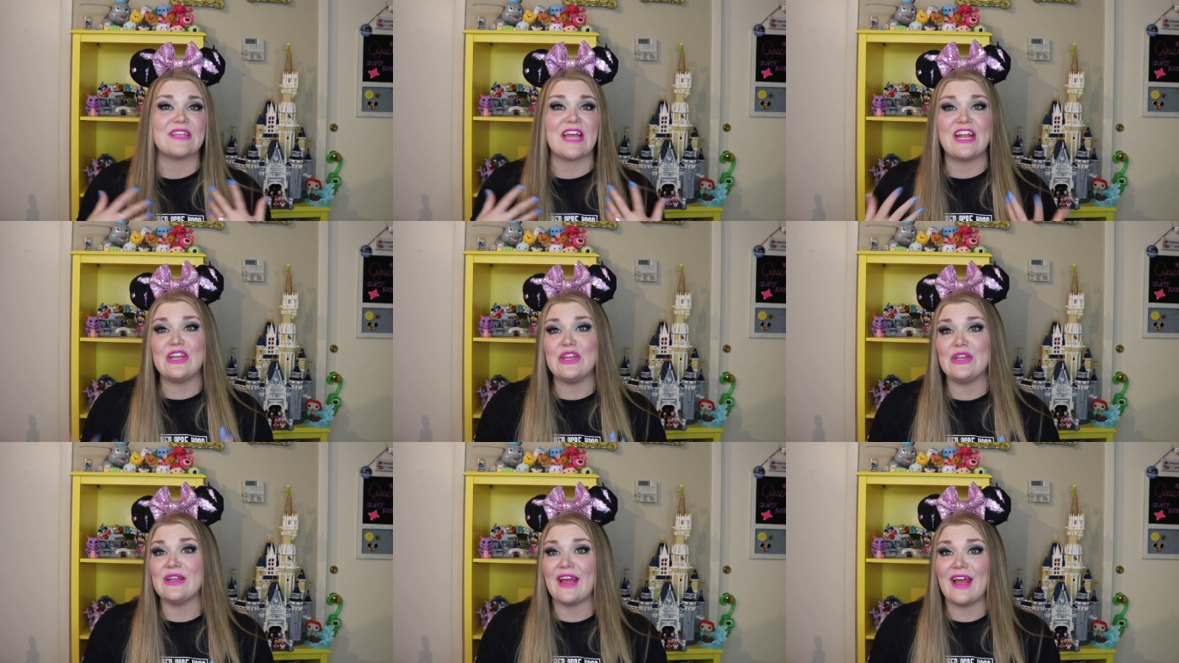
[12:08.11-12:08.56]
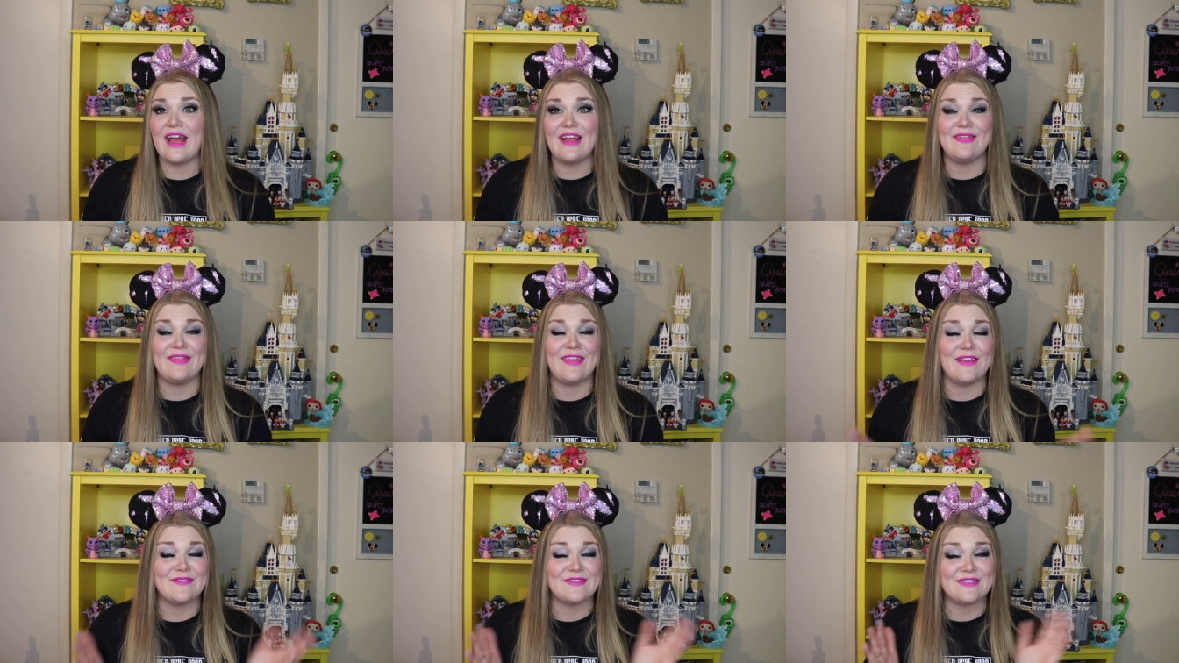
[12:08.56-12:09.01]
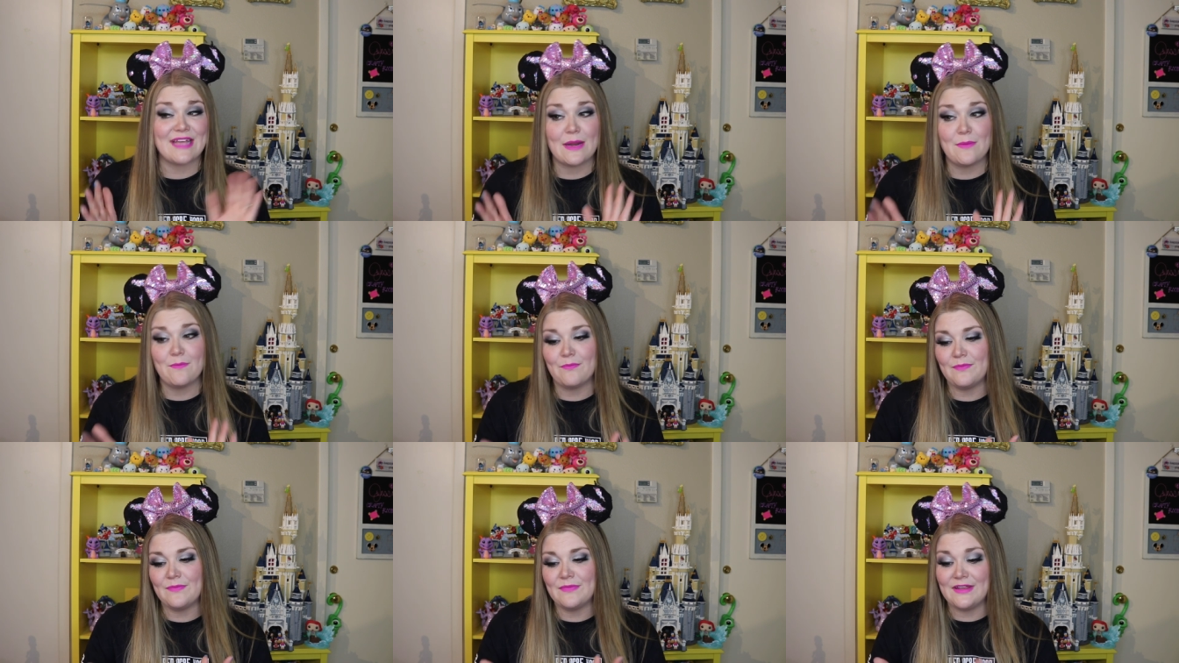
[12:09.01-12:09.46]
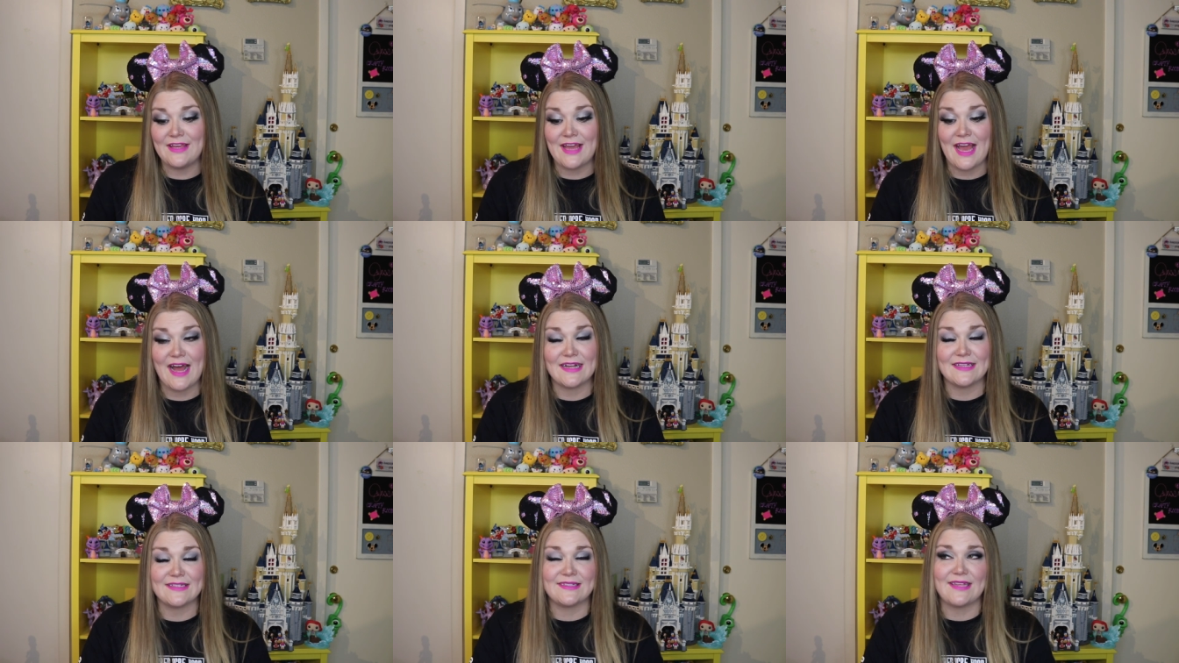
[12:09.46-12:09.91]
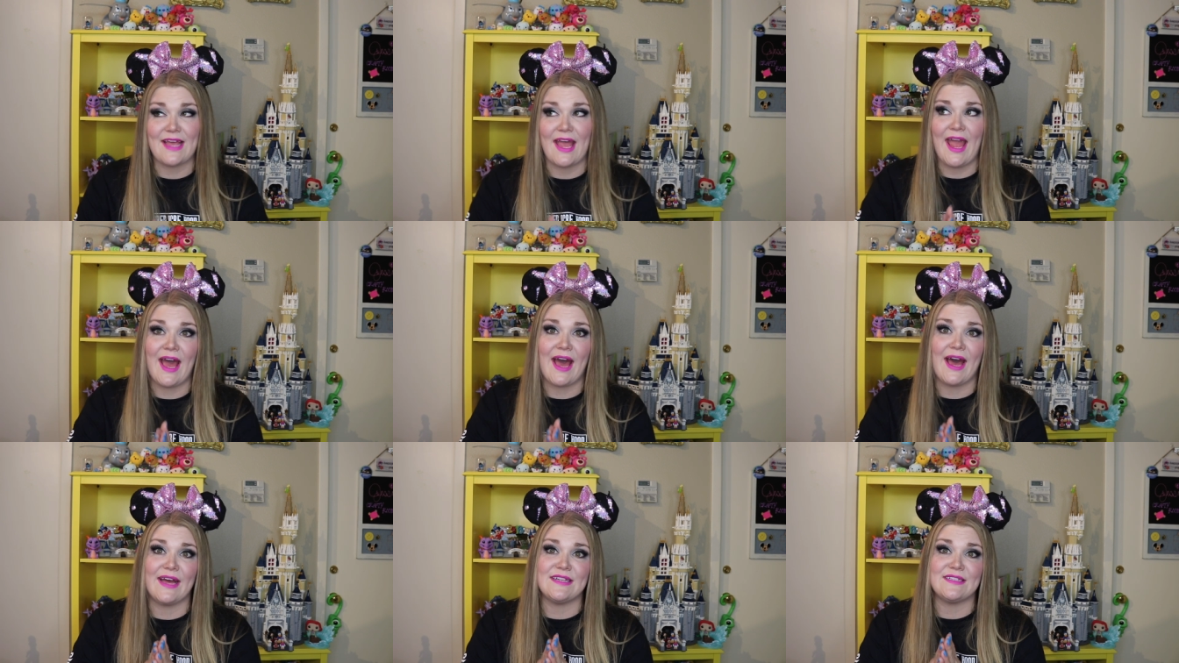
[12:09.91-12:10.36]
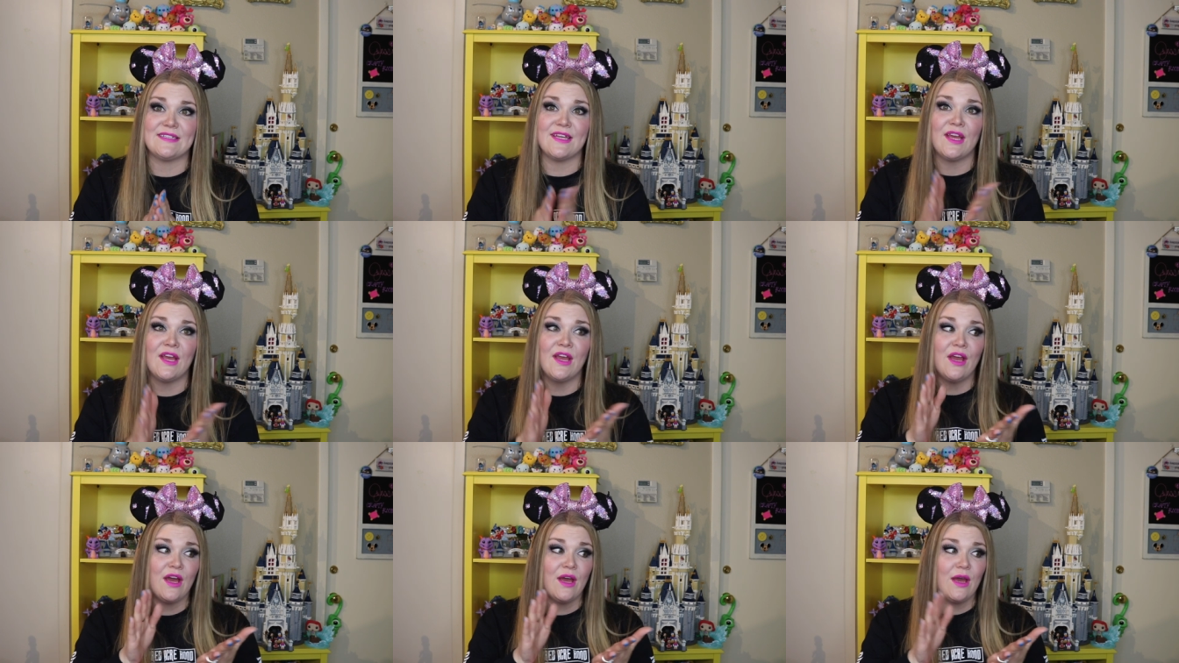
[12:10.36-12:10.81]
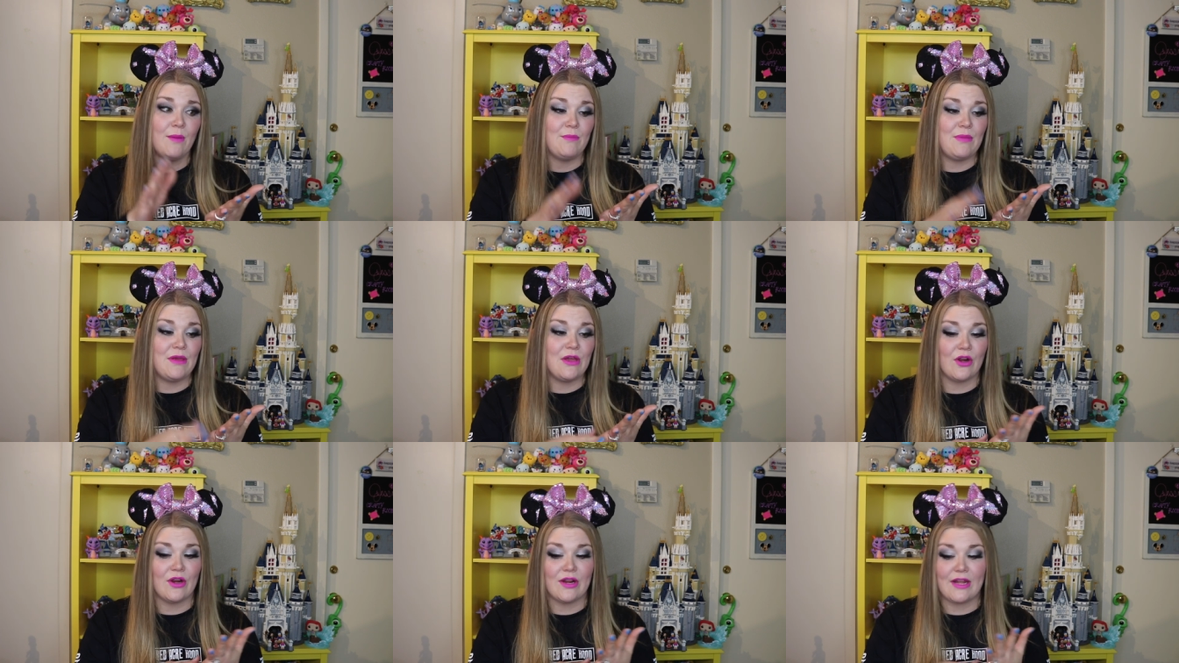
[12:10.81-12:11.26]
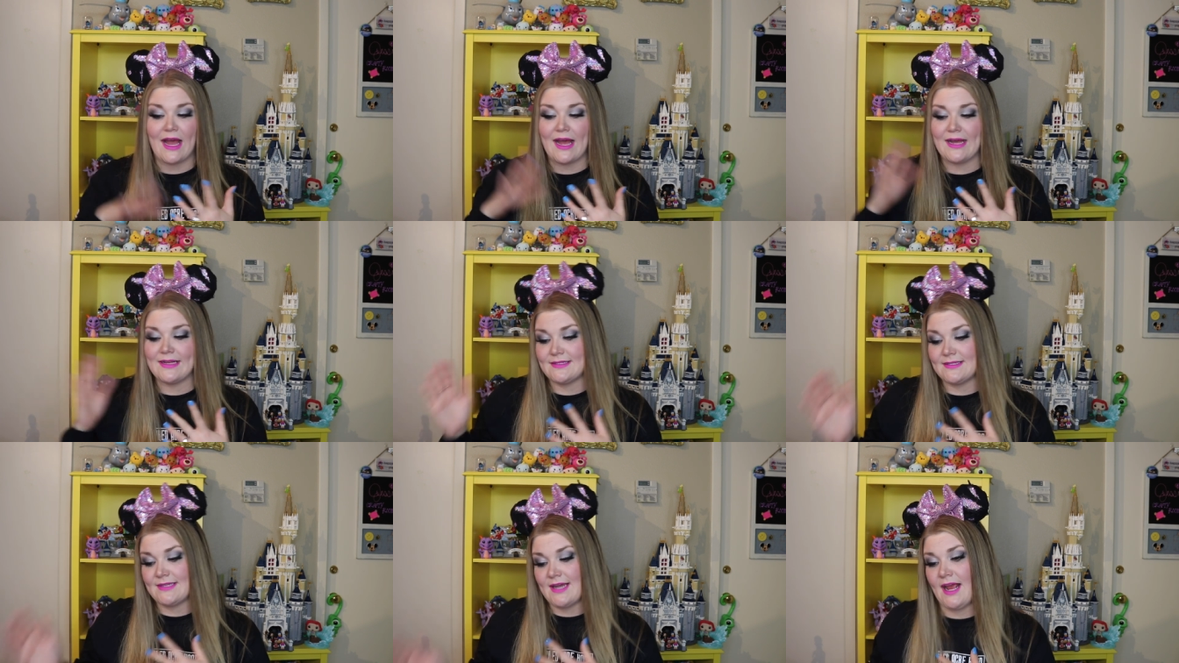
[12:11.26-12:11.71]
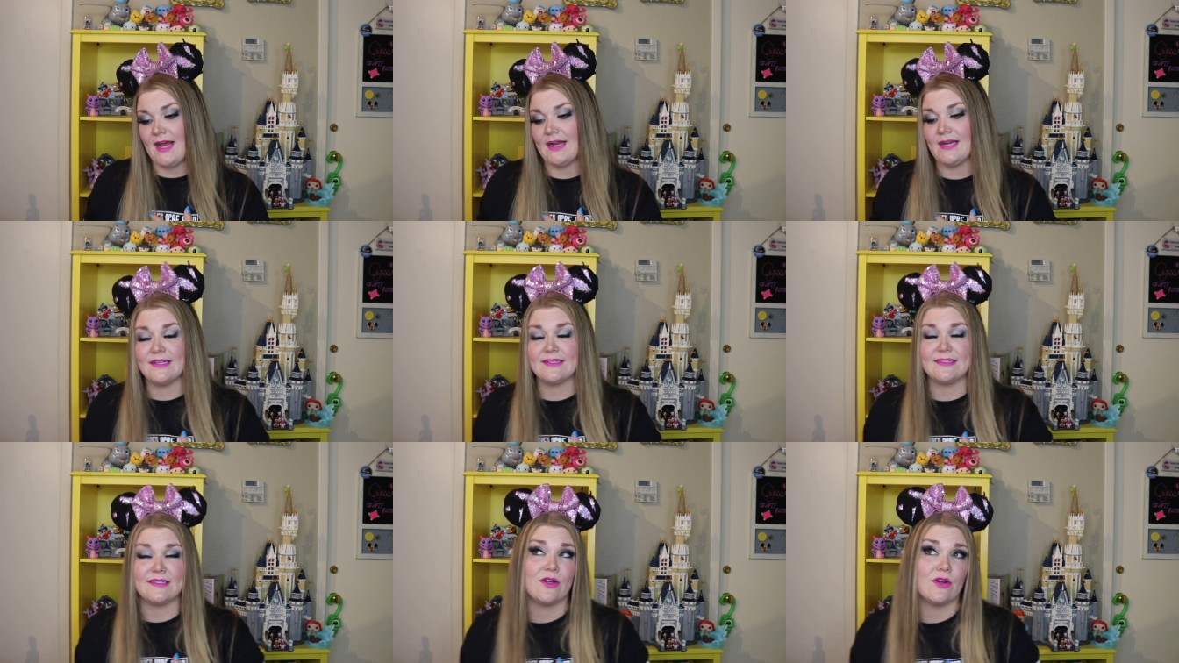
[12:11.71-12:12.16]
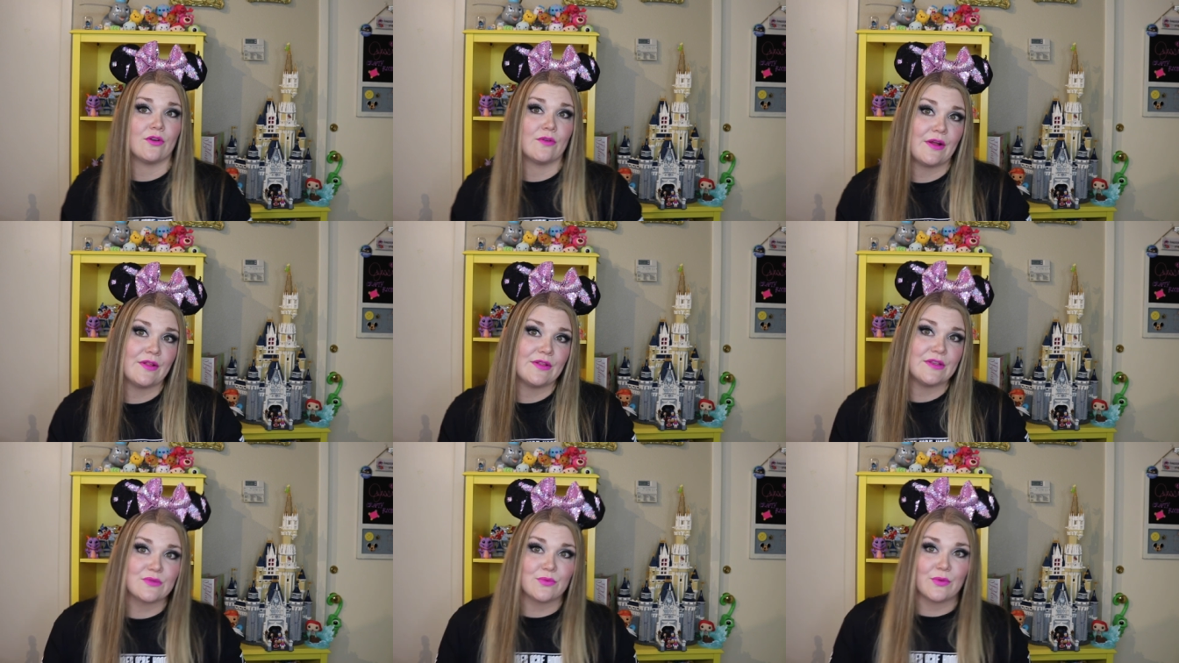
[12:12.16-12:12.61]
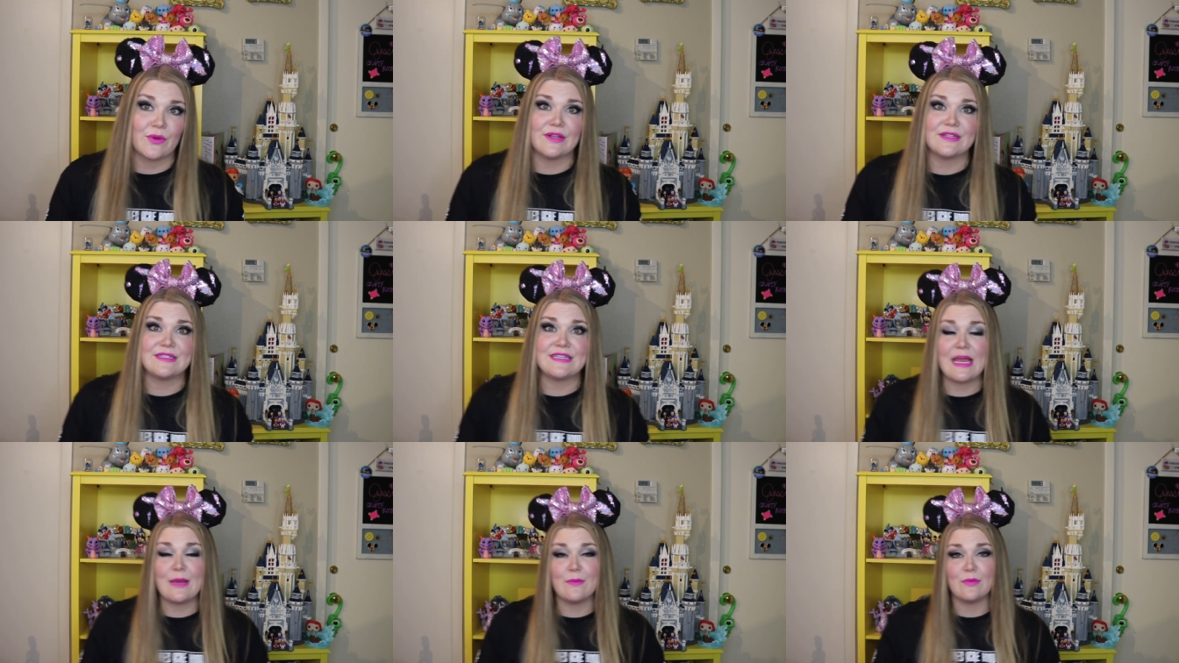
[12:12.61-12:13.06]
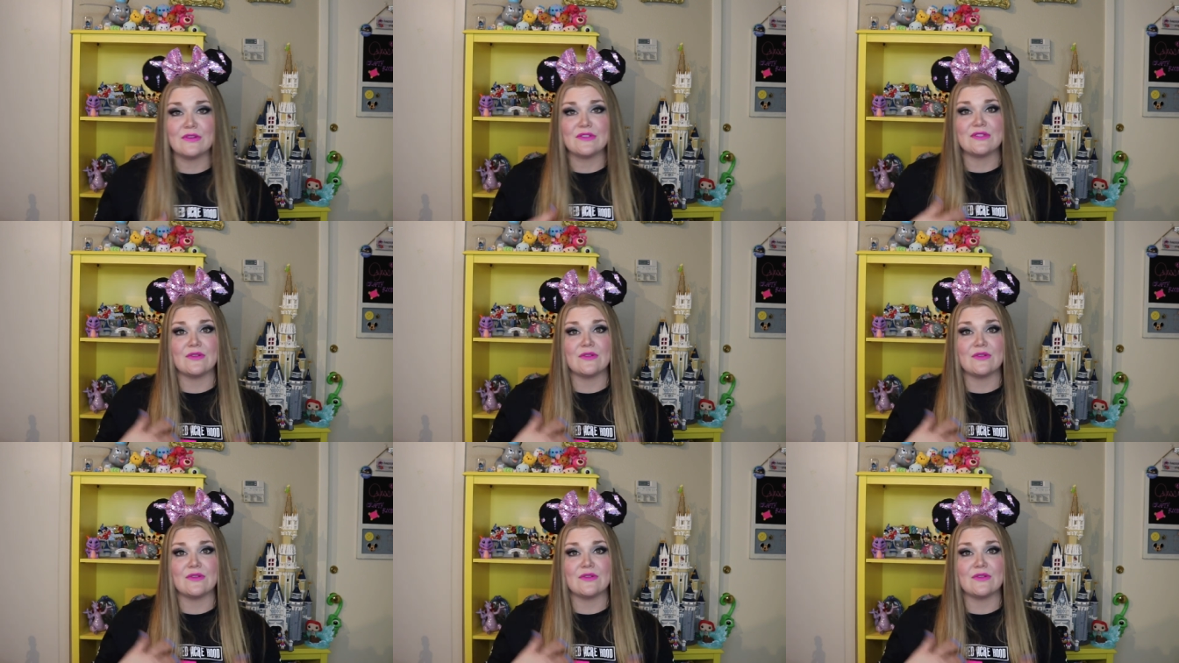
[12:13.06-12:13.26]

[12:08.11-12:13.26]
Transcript: And they've said yes at Be Our Guest and at Cinderella's Royal Table.